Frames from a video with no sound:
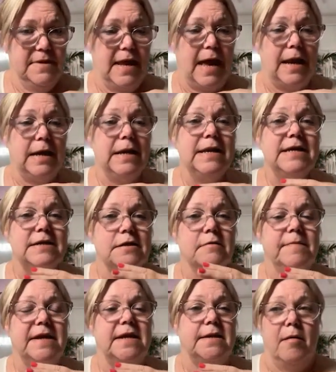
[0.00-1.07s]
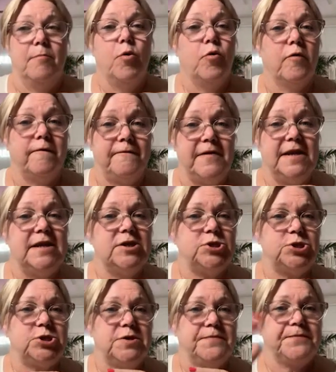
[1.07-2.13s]
a little bit more
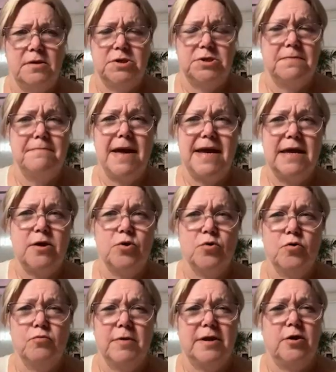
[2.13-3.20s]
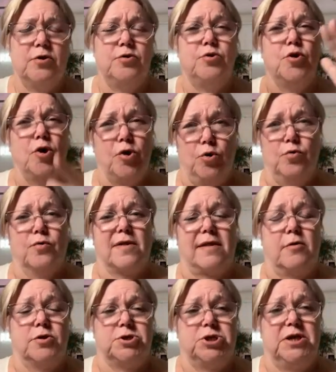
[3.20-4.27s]
finish to make your reno not look
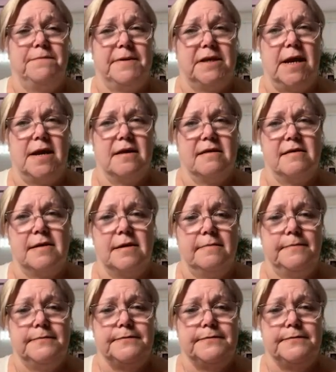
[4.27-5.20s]
so cheap and nasty.